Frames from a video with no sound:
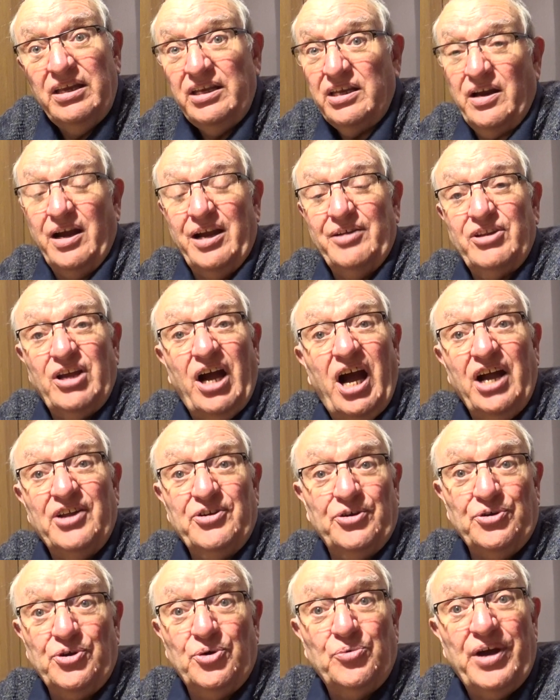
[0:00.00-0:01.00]
Now I, I
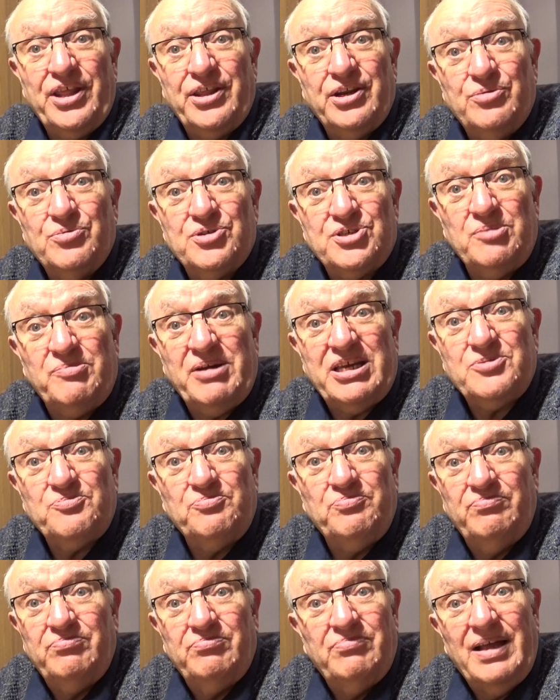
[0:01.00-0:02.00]
don't know whether it was the best
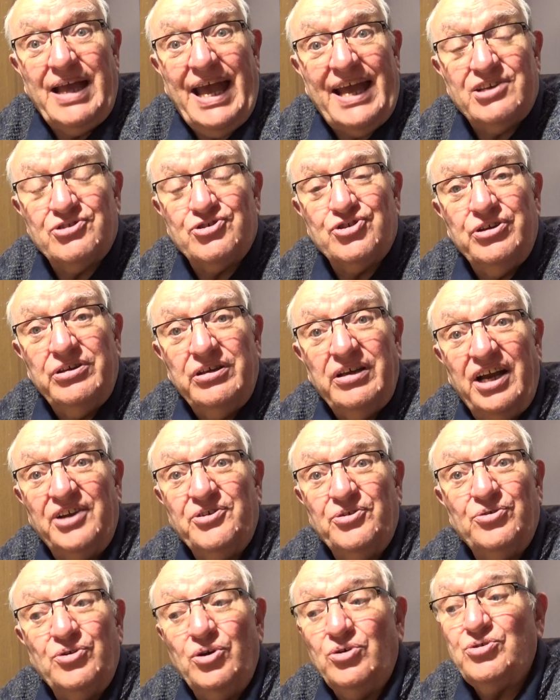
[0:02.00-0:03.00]
answer, I
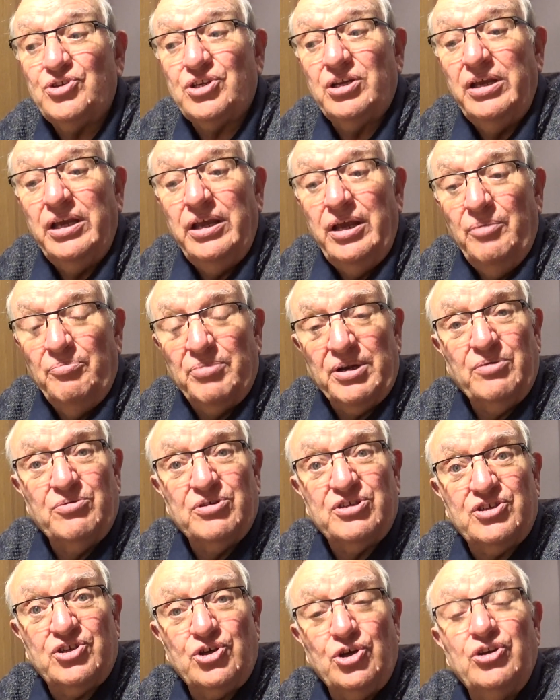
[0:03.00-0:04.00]
don't know, but it
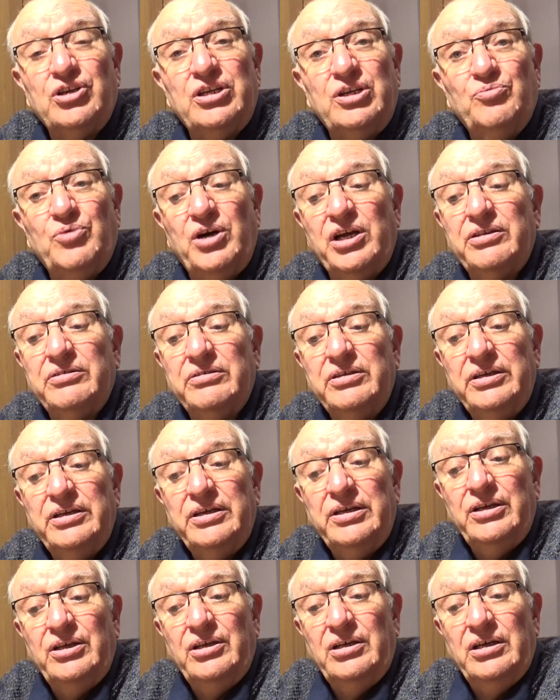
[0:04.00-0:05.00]
was certainly one
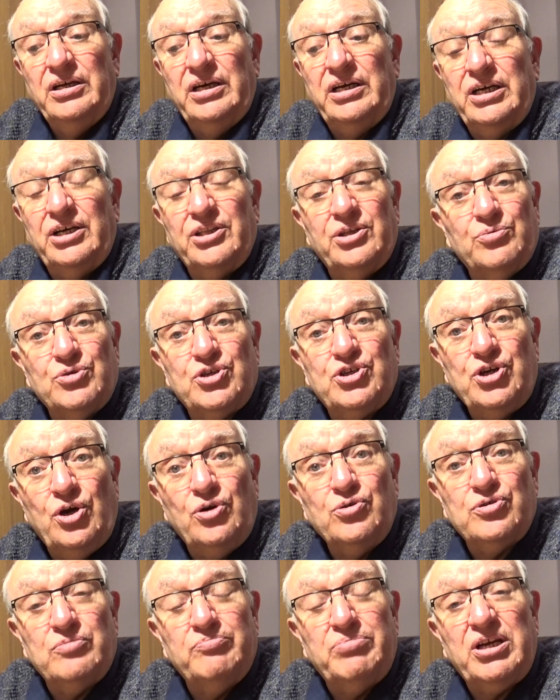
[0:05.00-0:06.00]
uh, that was
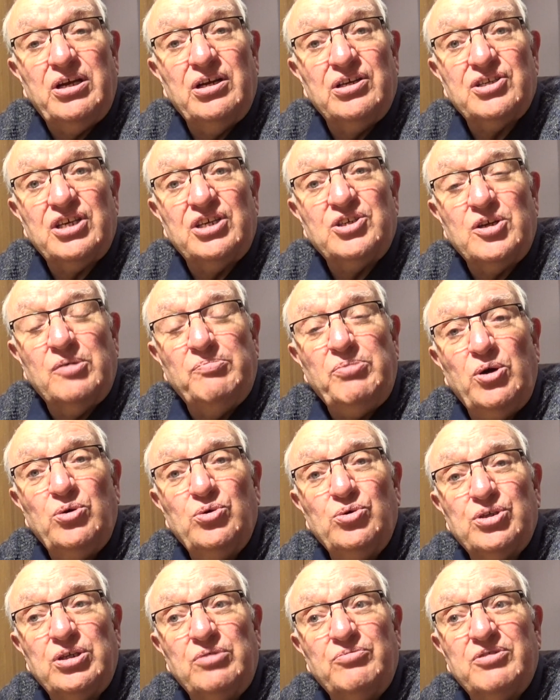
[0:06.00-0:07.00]
chosen because I
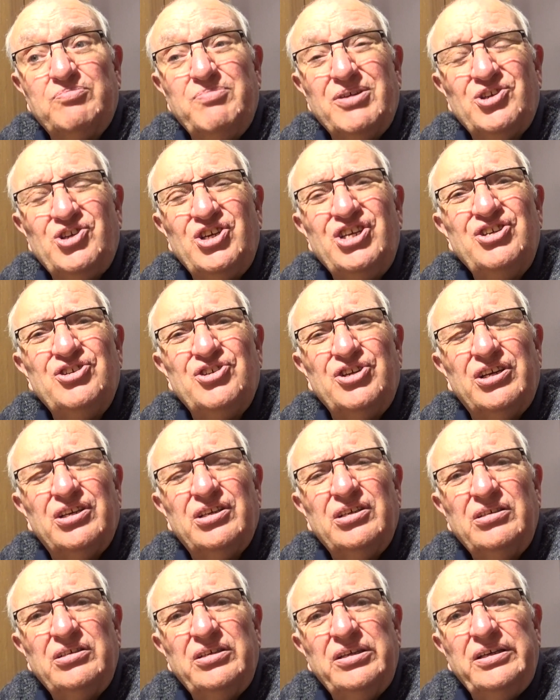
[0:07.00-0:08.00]
suppose it was much
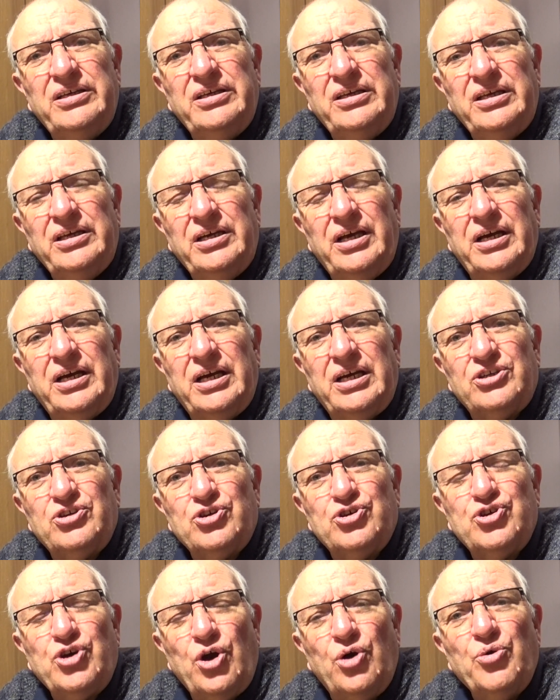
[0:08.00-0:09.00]
easier uh, to
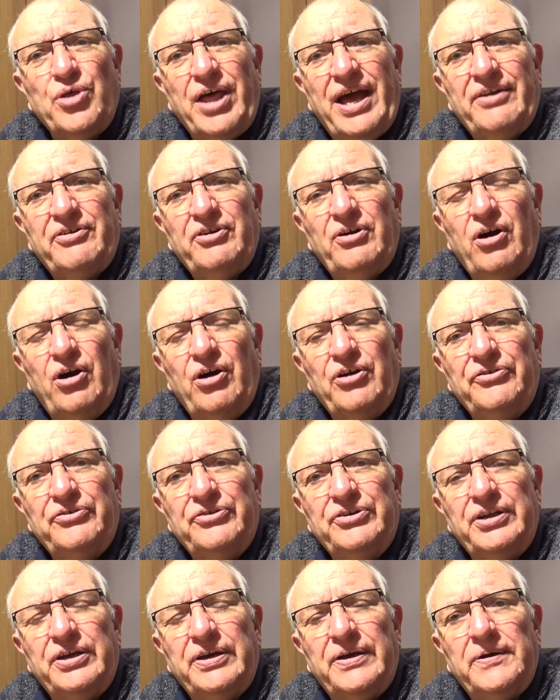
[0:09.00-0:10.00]
show that
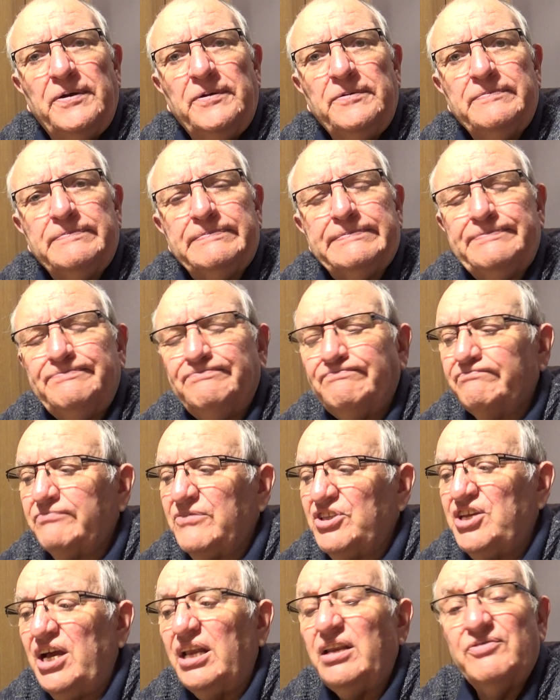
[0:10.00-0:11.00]
on uh,
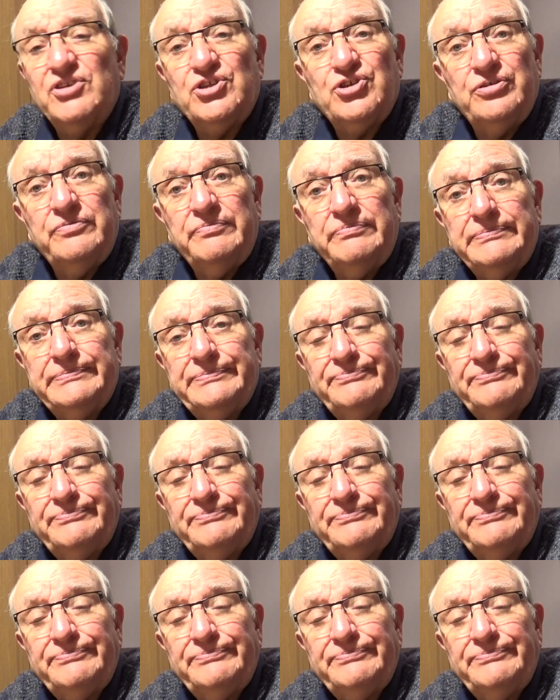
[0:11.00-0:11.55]
television